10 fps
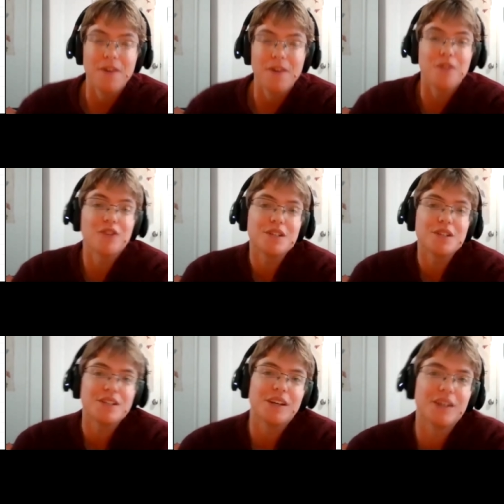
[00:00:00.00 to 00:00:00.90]
The
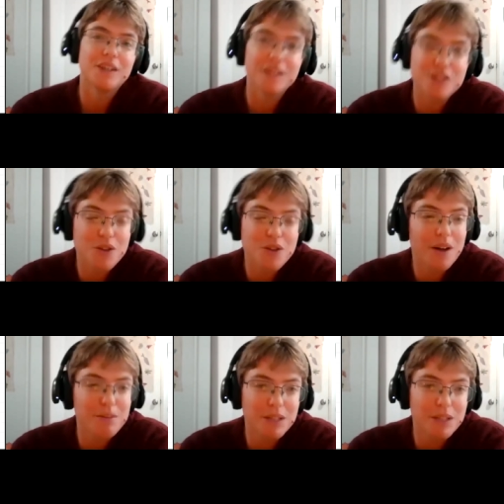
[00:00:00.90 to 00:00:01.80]
first is know
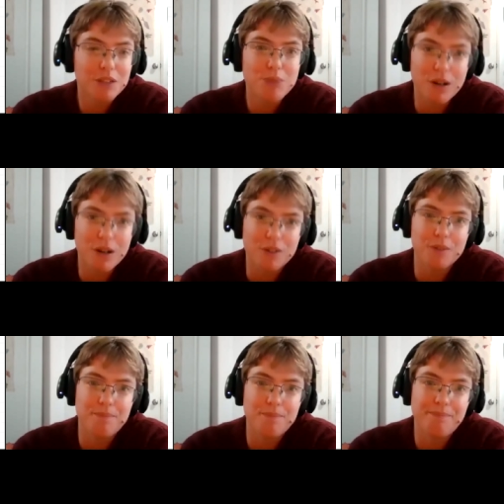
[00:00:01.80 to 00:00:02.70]
how to be a good
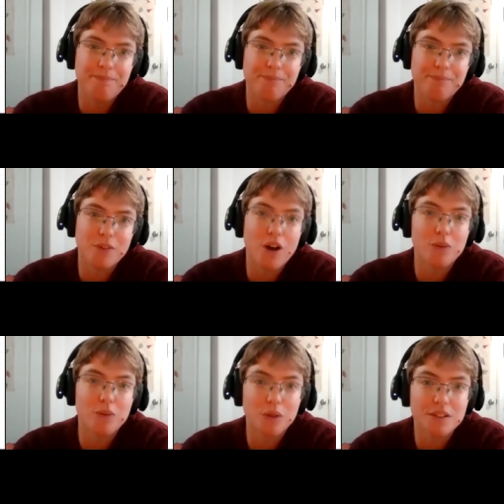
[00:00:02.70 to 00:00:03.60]
partner.
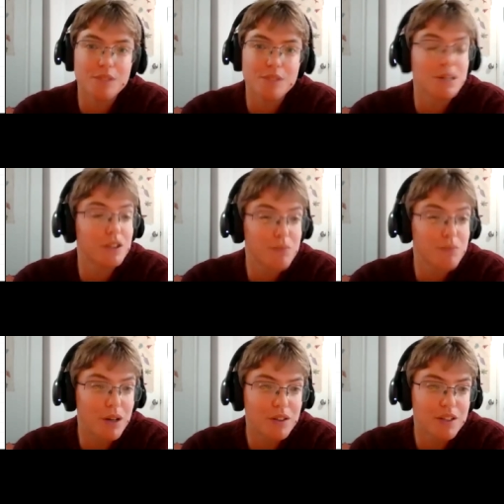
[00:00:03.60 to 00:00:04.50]
Our role is to be a good
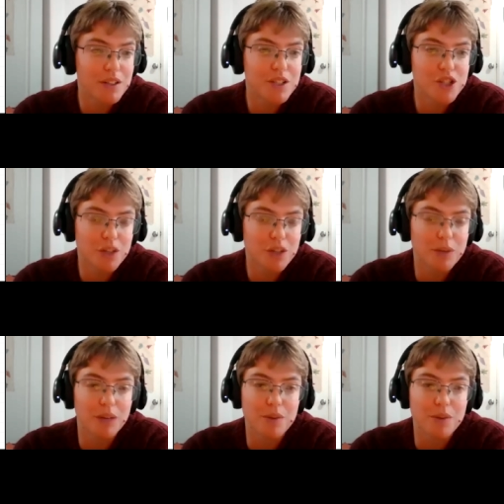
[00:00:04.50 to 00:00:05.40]
partner and to share
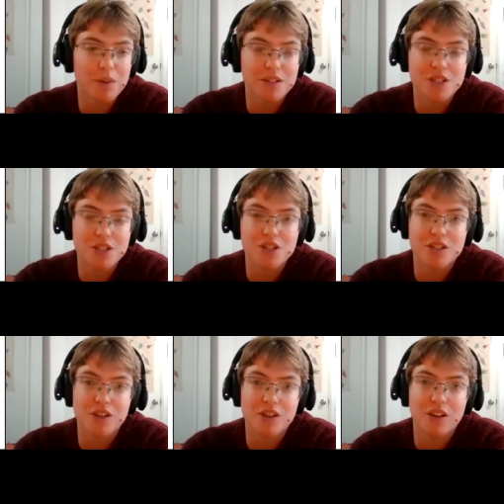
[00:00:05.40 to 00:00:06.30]
well with our
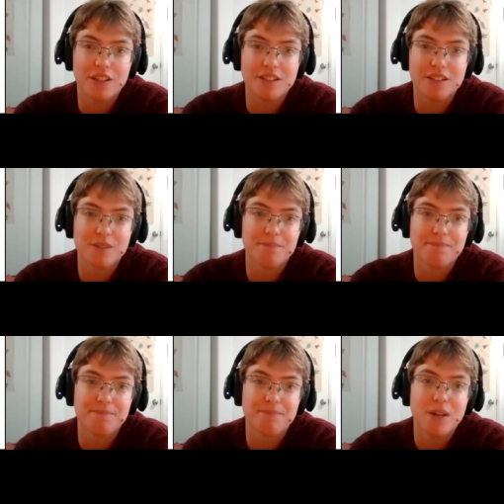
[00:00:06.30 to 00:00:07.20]
Indigenous colleagues.
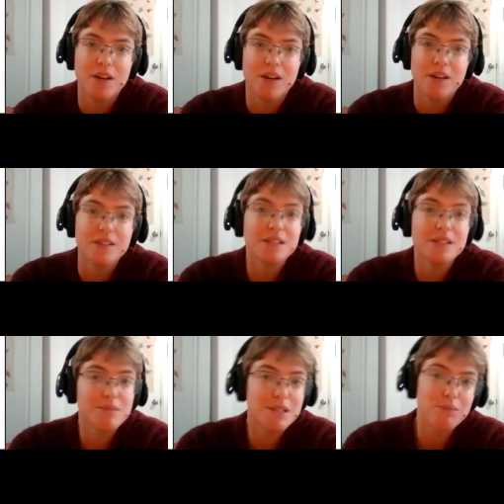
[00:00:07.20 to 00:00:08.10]
This
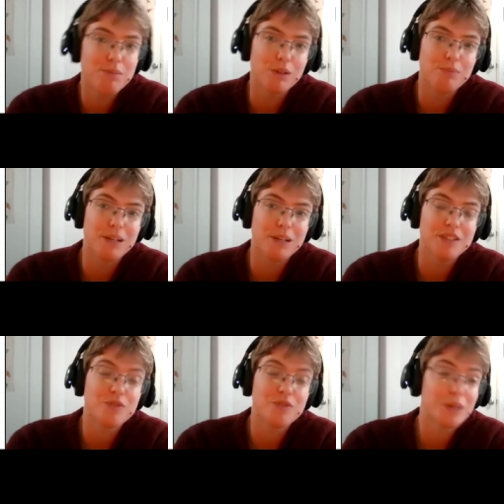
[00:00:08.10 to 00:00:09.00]
seems simple, but
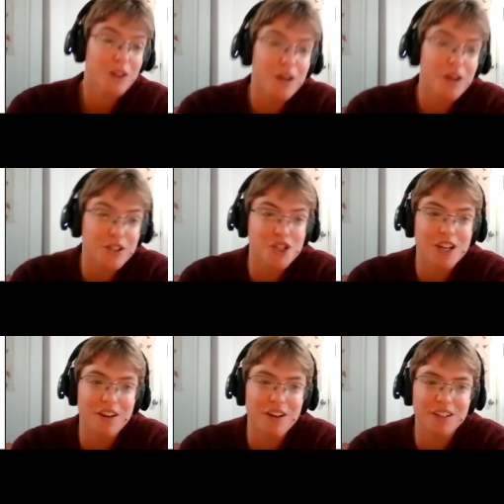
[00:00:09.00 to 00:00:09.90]
it's really hard to
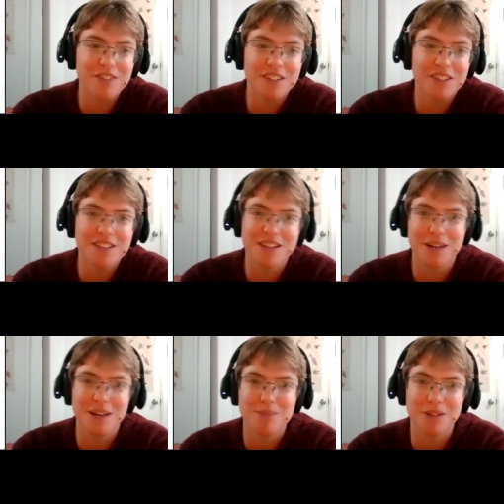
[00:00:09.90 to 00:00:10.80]
share even
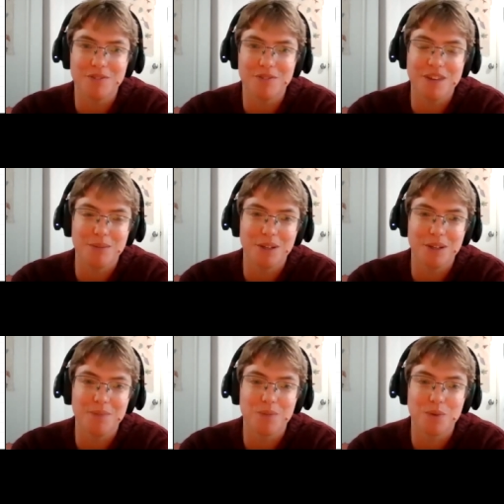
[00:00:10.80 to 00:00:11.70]
inside my own
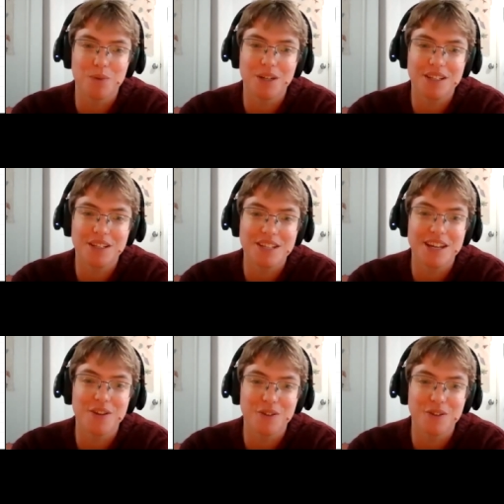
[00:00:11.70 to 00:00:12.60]
family. Working
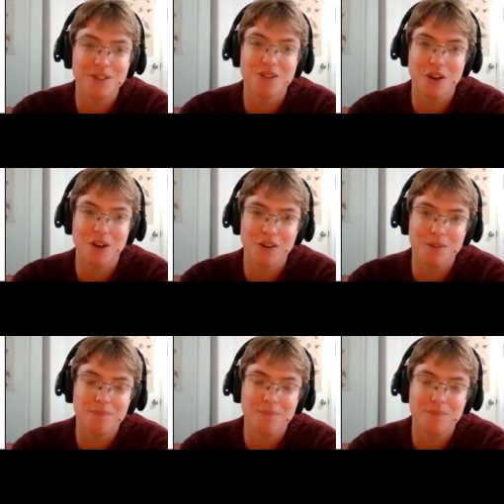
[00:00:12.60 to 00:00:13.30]
together is hard.